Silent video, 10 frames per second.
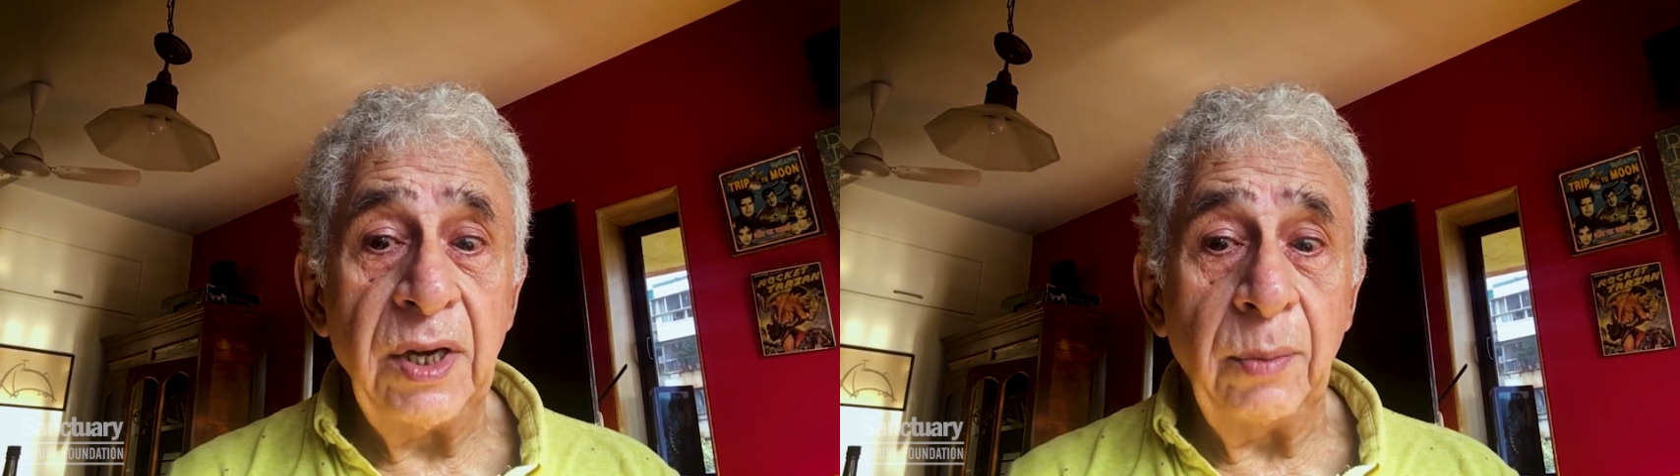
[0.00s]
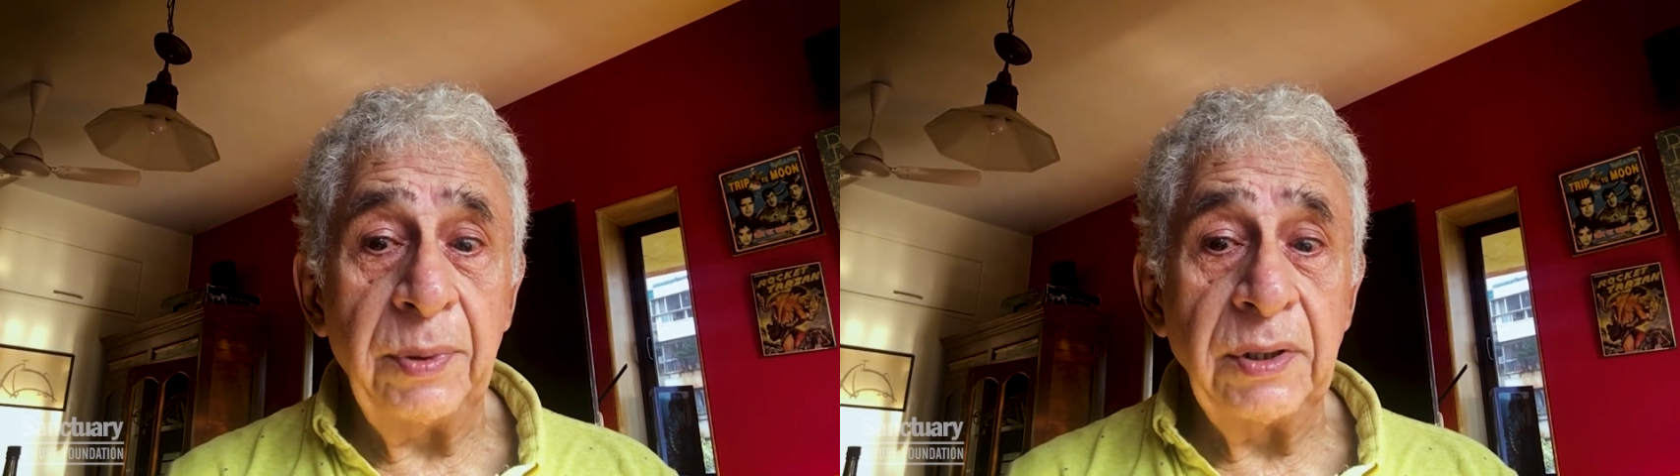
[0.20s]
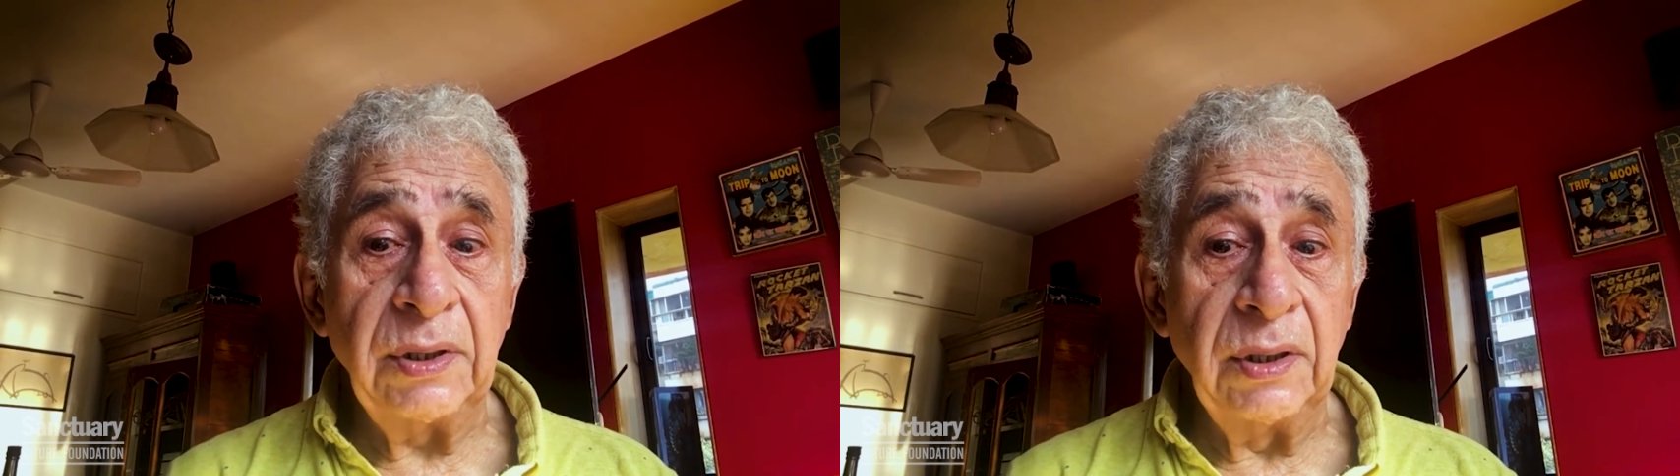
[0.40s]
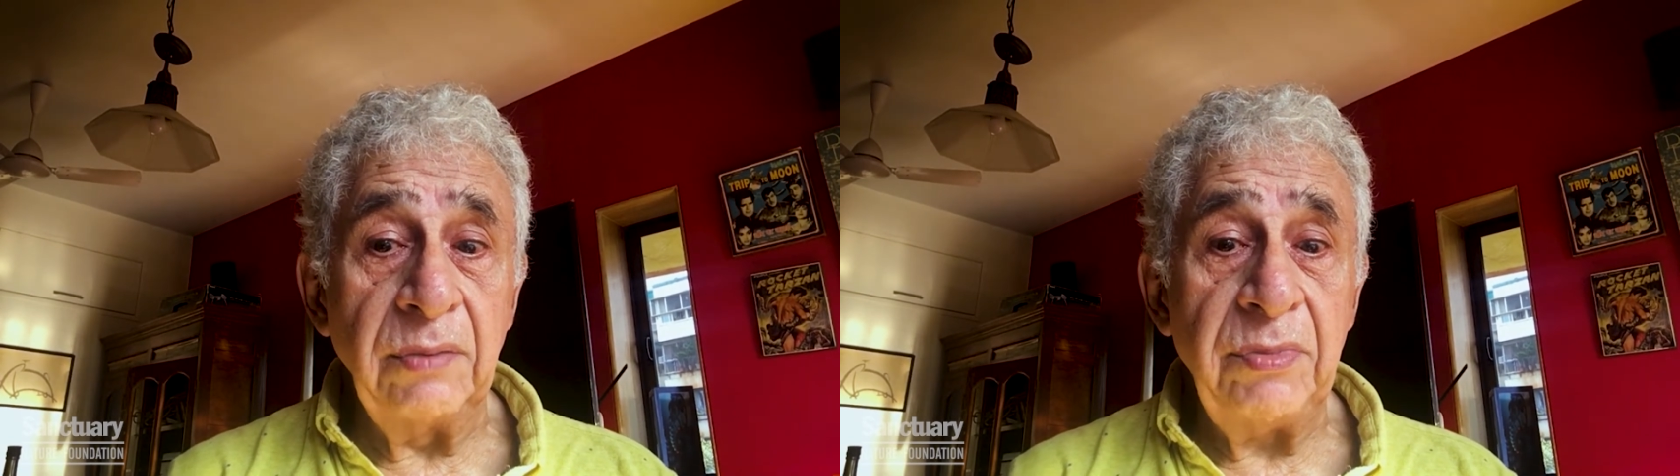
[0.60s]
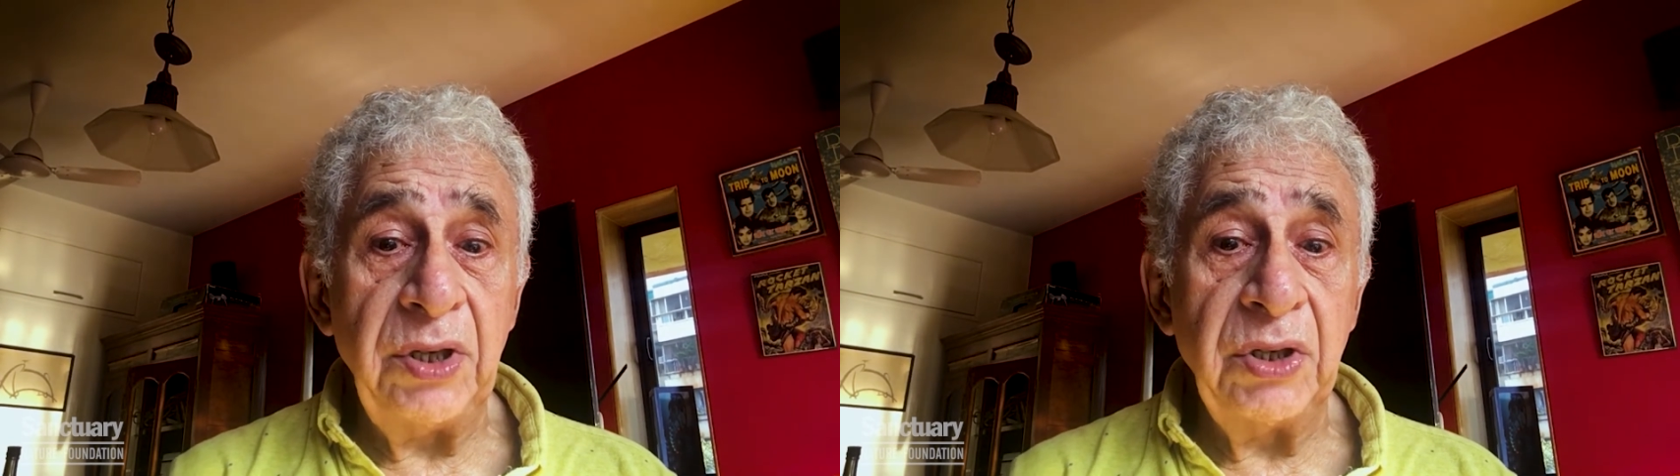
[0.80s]
up and
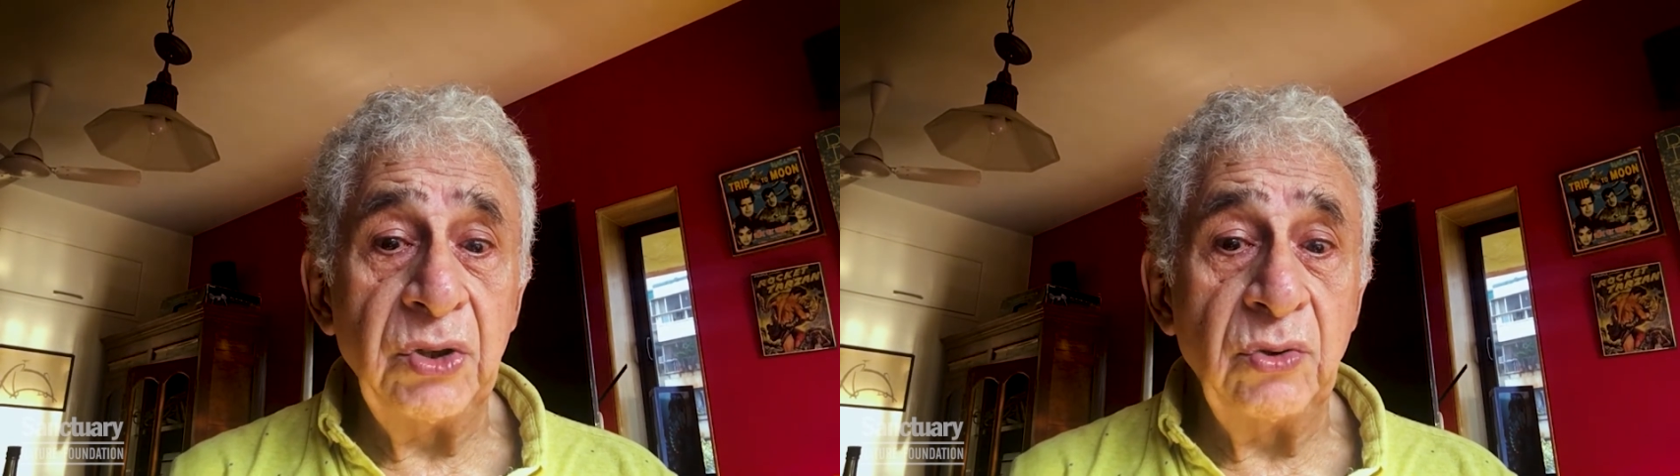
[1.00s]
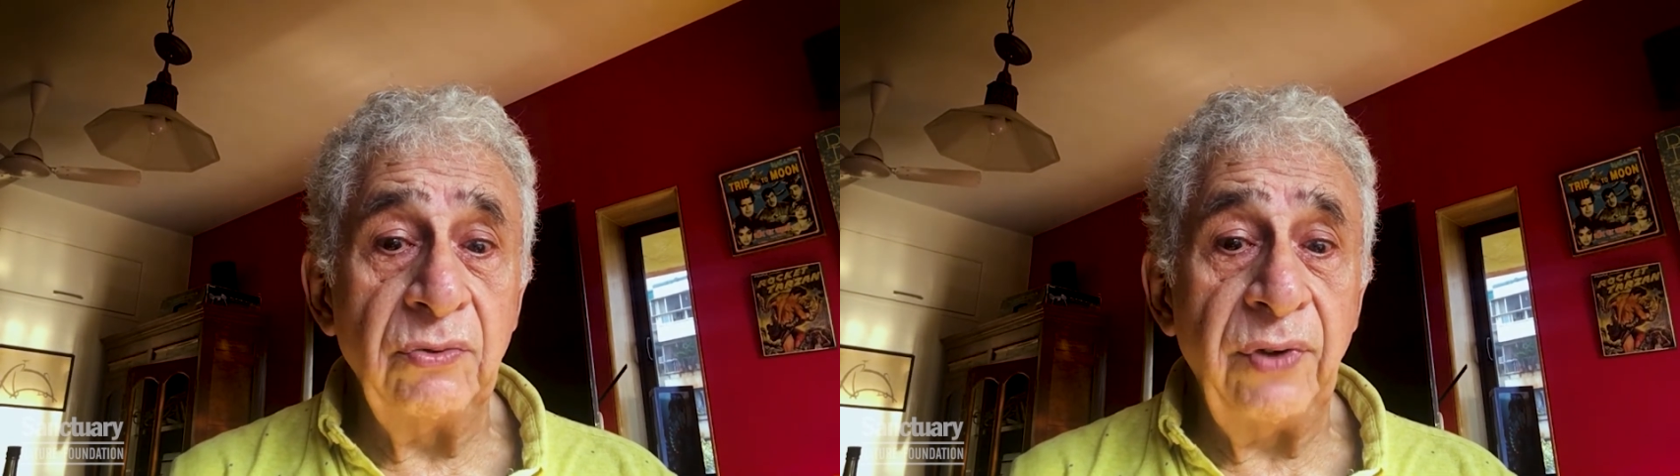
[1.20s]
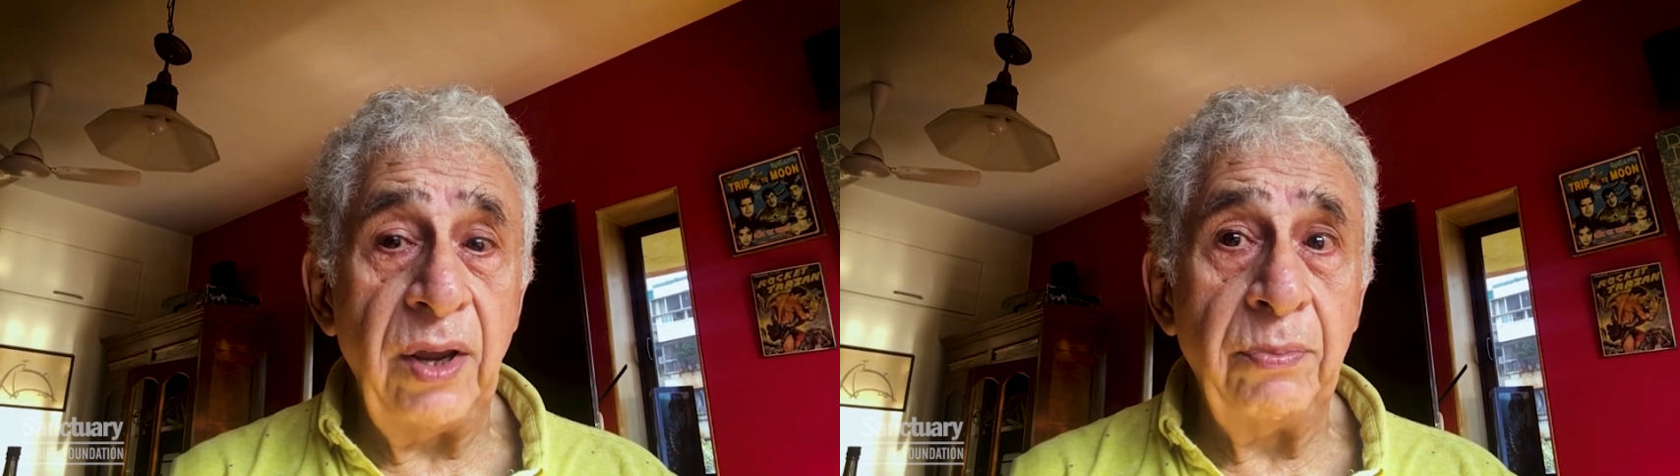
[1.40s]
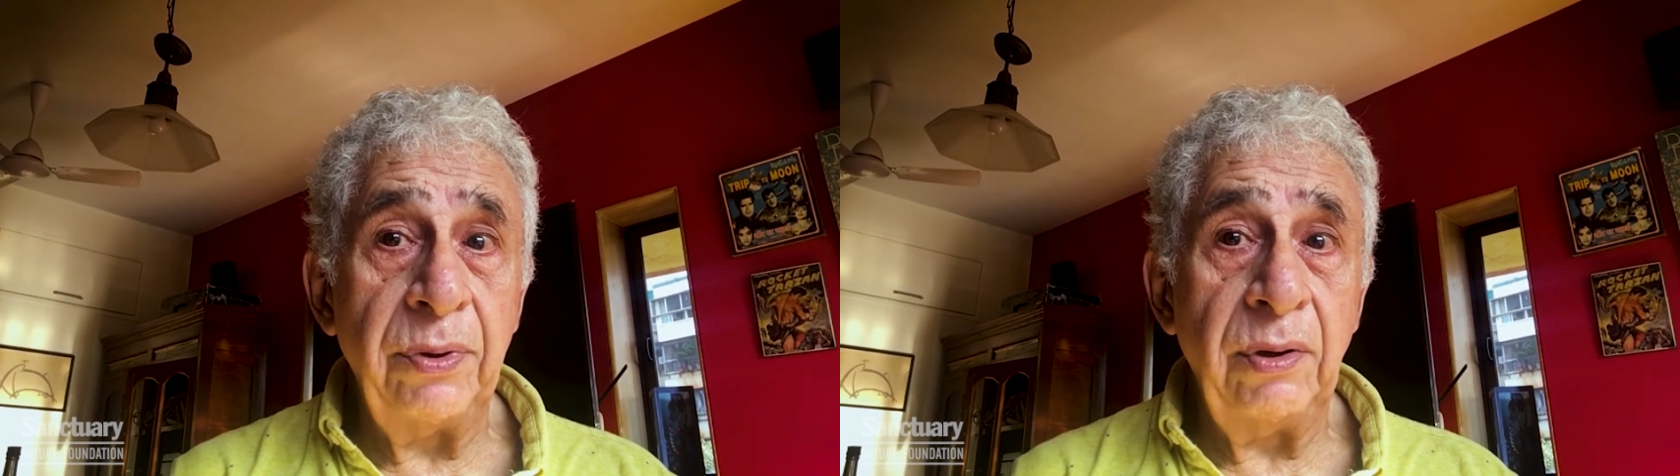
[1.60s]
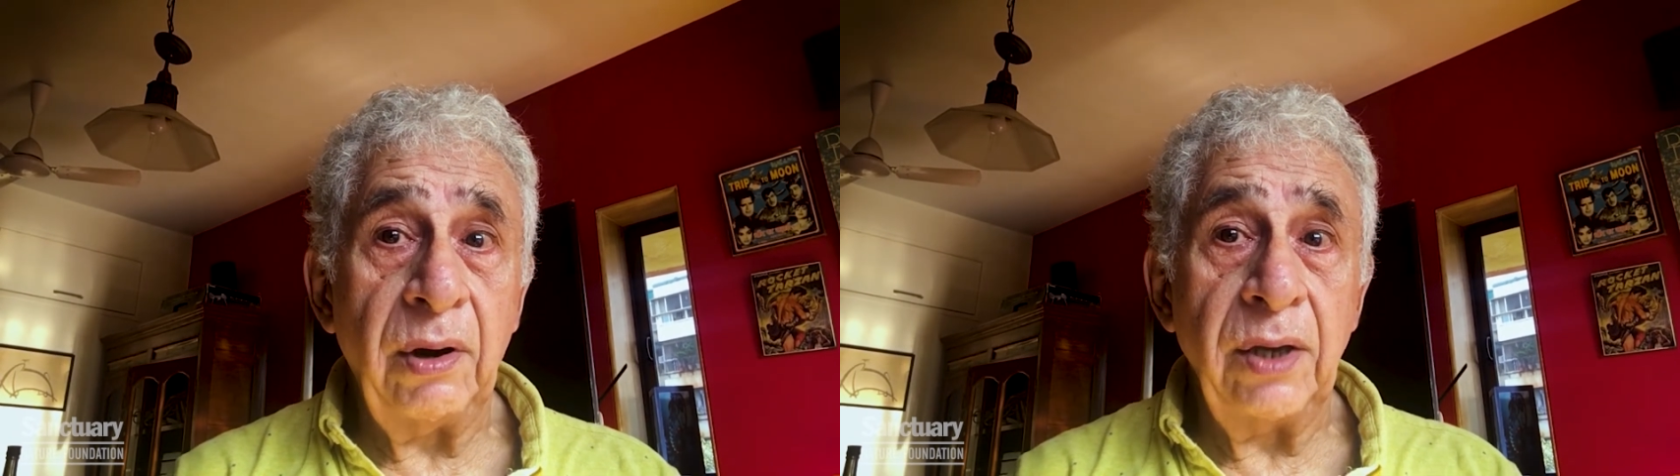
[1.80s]
turn me into vapor?